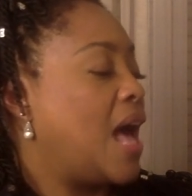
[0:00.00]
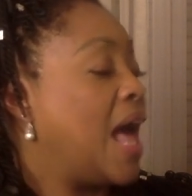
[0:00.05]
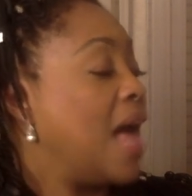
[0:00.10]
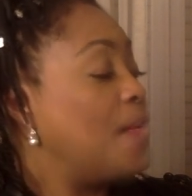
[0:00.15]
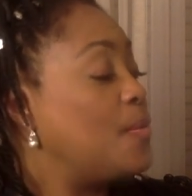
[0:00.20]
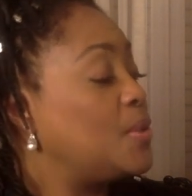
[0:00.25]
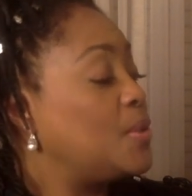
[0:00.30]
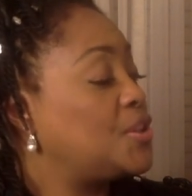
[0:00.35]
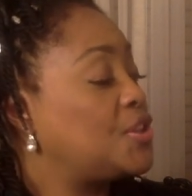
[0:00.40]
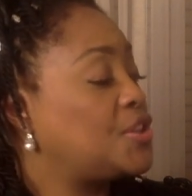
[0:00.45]

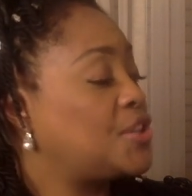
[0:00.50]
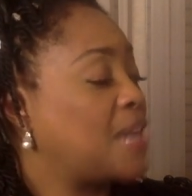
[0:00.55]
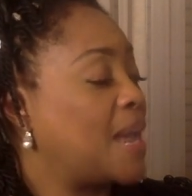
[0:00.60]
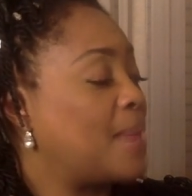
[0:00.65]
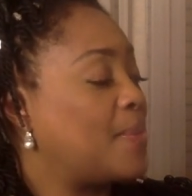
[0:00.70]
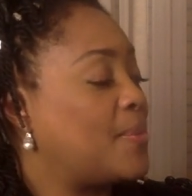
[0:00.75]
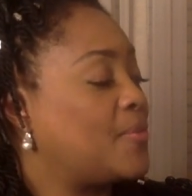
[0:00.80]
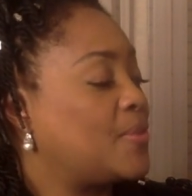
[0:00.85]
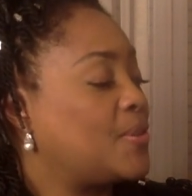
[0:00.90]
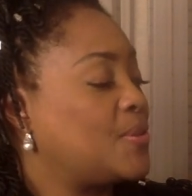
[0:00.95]
I would
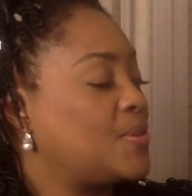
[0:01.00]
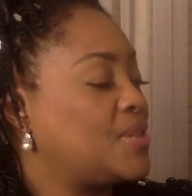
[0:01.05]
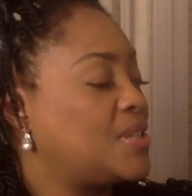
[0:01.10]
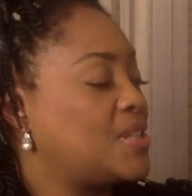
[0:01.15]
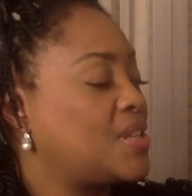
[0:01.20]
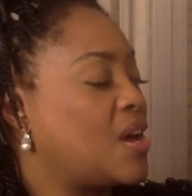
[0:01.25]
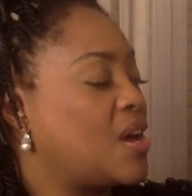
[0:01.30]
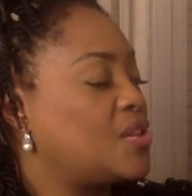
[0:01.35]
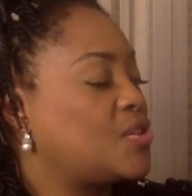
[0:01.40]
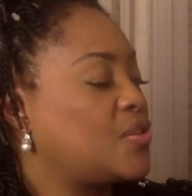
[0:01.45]
chaperone
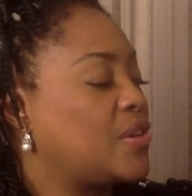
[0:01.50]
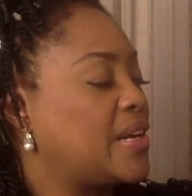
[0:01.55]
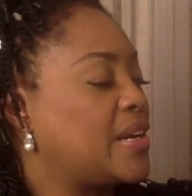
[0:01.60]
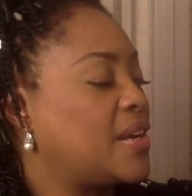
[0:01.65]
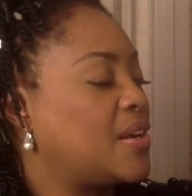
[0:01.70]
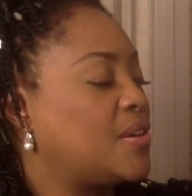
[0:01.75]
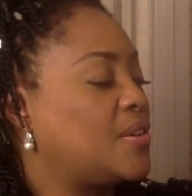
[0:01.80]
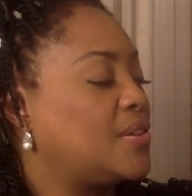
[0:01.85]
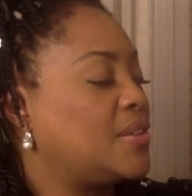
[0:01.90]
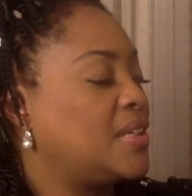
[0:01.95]

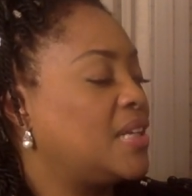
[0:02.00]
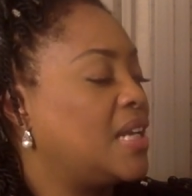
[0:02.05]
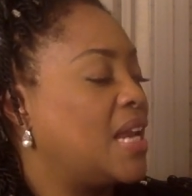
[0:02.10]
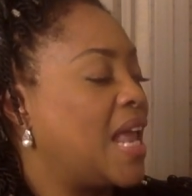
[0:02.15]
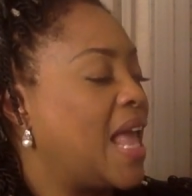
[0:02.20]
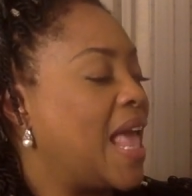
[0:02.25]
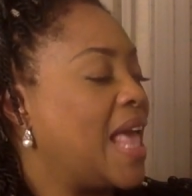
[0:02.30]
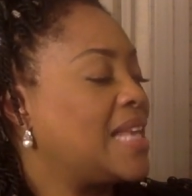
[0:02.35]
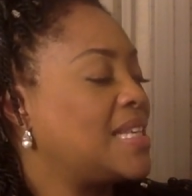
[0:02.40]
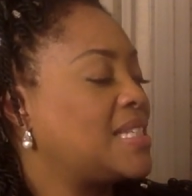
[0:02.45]
Cendrillon
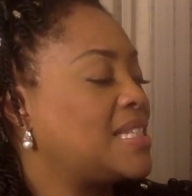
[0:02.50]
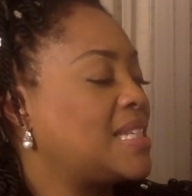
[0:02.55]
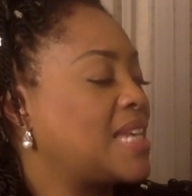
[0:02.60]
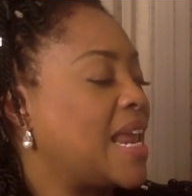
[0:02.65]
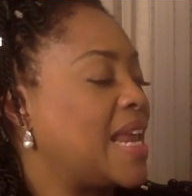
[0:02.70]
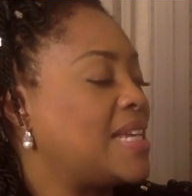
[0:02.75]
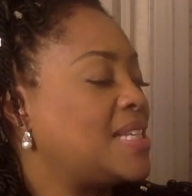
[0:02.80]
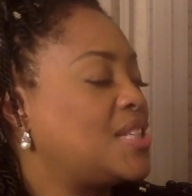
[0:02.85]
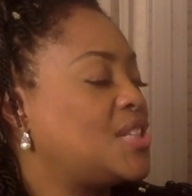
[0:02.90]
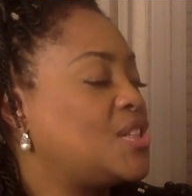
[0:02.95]
as
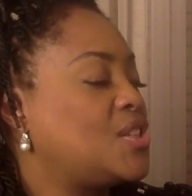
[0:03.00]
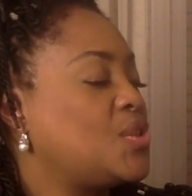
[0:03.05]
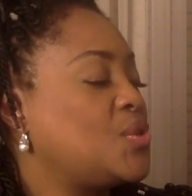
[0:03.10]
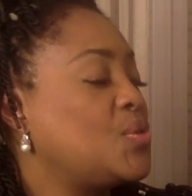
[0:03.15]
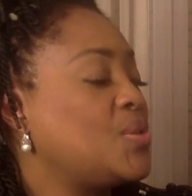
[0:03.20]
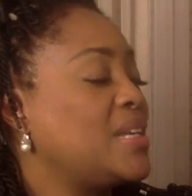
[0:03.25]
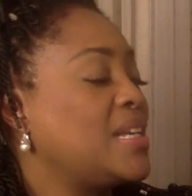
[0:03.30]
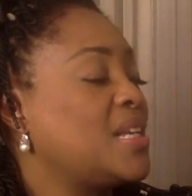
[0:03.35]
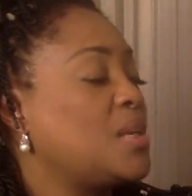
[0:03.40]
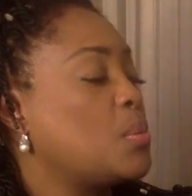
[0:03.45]
a
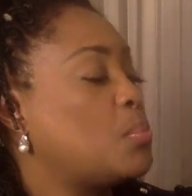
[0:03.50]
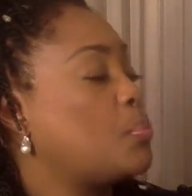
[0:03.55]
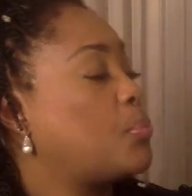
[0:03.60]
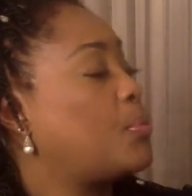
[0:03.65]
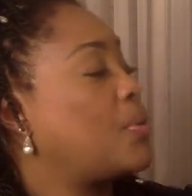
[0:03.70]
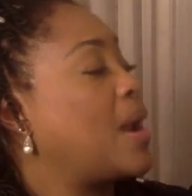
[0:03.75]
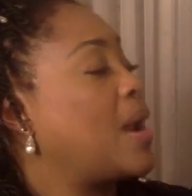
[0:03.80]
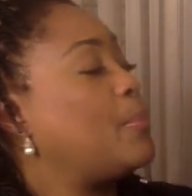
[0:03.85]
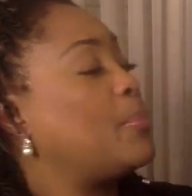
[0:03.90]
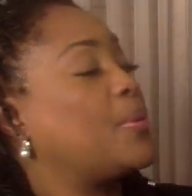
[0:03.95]
suited,
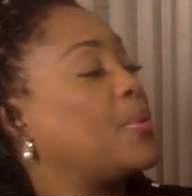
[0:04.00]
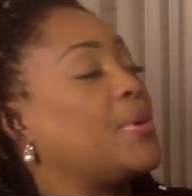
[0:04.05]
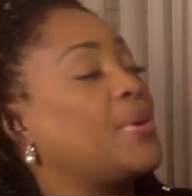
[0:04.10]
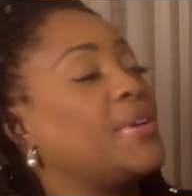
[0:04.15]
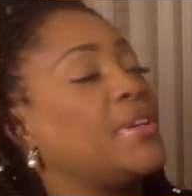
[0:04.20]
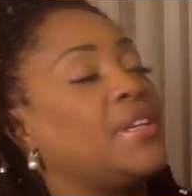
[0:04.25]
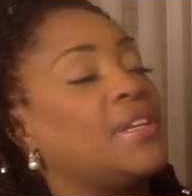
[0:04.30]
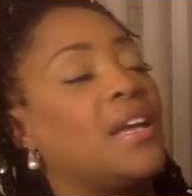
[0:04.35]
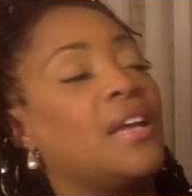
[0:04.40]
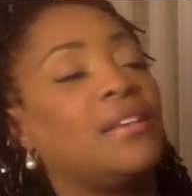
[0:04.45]
proper
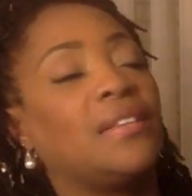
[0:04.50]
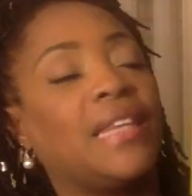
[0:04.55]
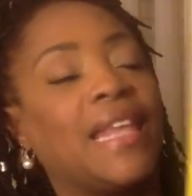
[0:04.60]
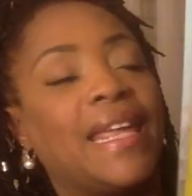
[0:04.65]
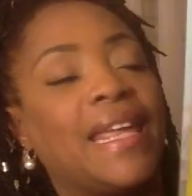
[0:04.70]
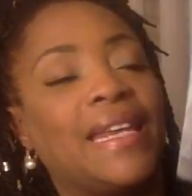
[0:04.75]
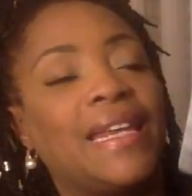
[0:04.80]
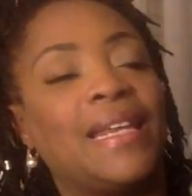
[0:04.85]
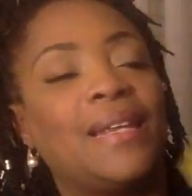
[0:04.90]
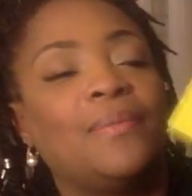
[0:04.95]
young
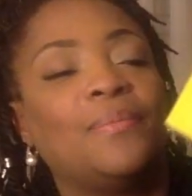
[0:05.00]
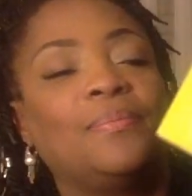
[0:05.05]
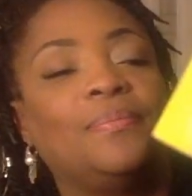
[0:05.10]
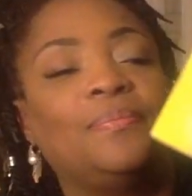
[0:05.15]
lady.